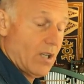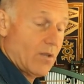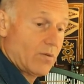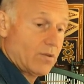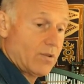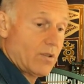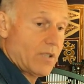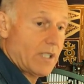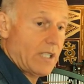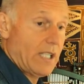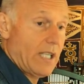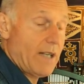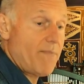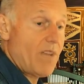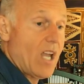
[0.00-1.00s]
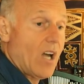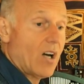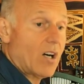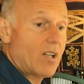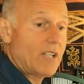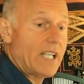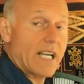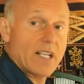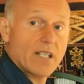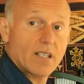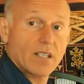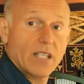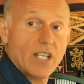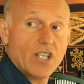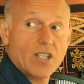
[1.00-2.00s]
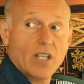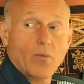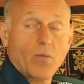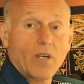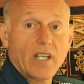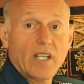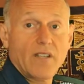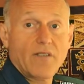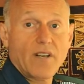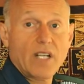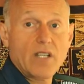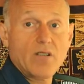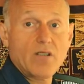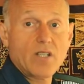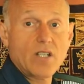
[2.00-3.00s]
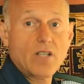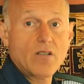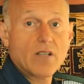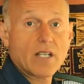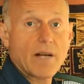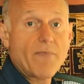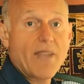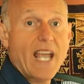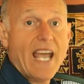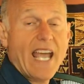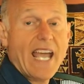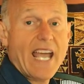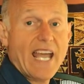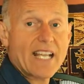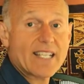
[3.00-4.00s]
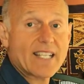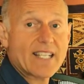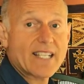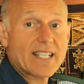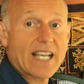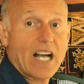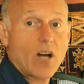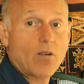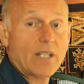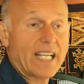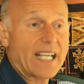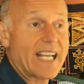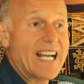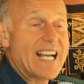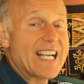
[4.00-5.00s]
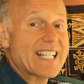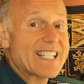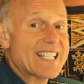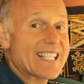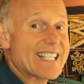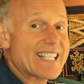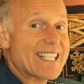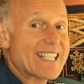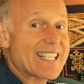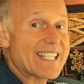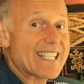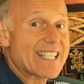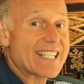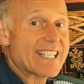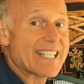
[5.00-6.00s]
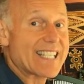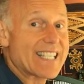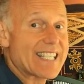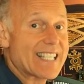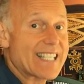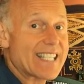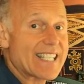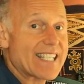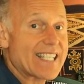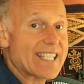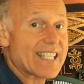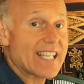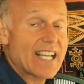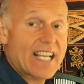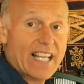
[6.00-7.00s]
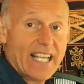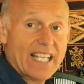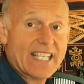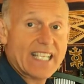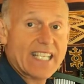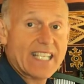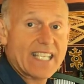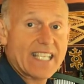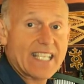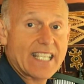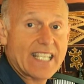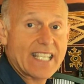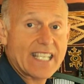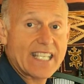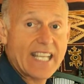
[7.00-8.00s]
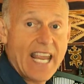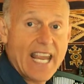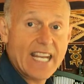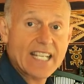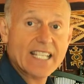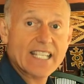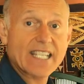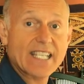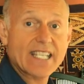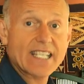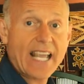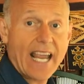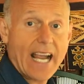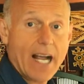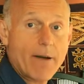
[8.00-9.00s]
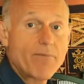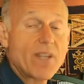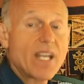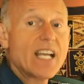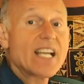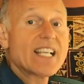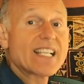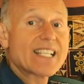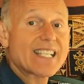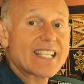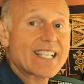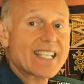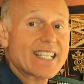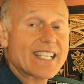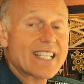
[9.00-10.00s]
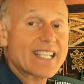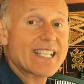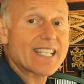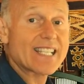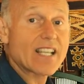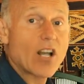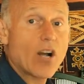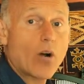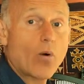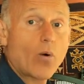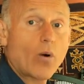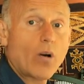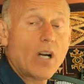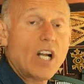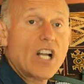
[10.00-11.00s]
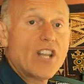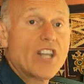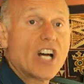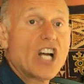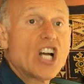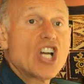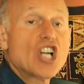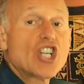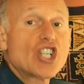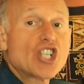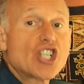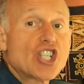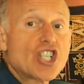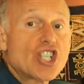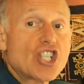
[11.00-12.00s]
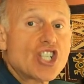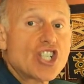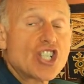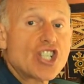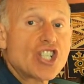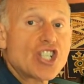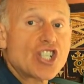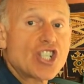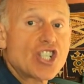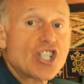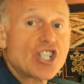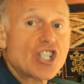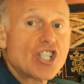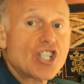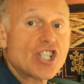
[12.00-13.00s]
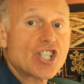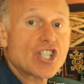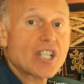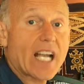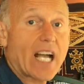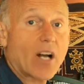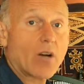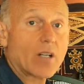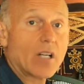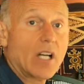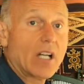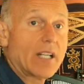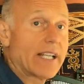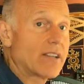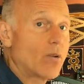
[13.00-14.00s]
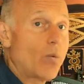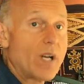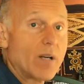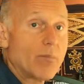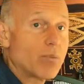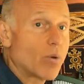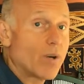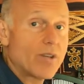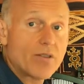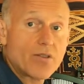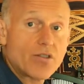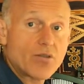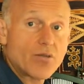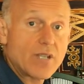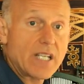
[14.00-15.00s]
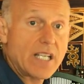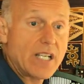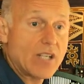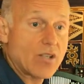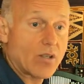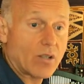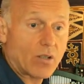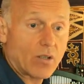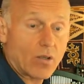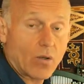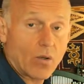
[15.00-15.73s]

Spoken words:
We'll do that again. On the exhalation, I want to invite you to use that S sound, like S, like snake, Sam, S, or the sh sound, like the wind blowing through the trees, or